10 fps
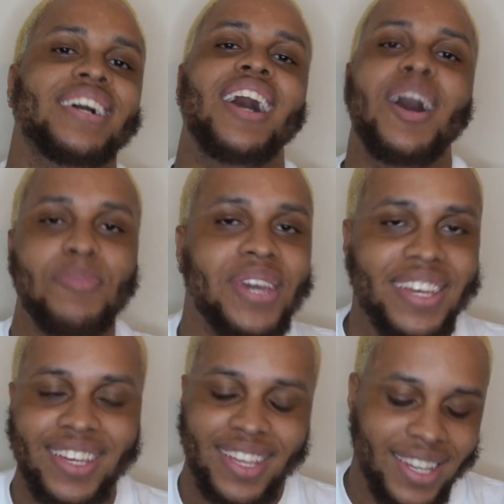
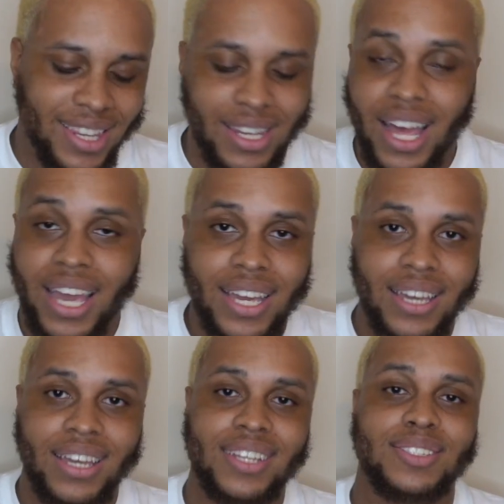comment,
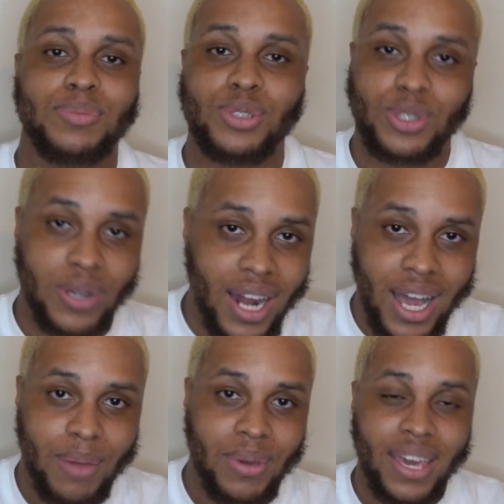like,
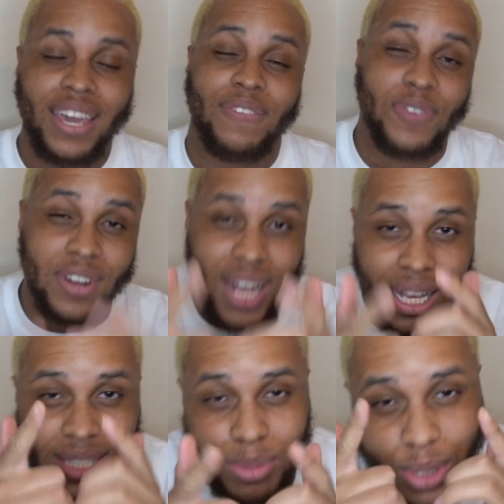subscribe. If you're
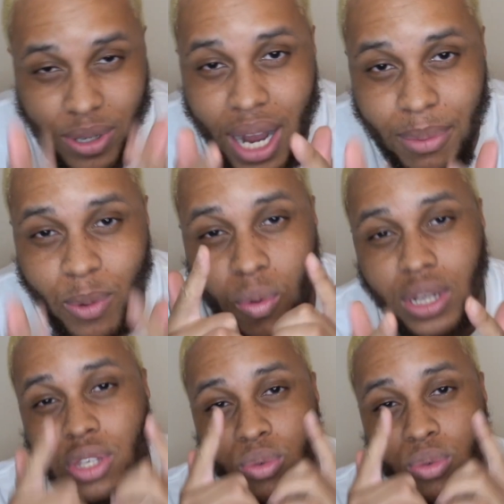not subscribing, what are you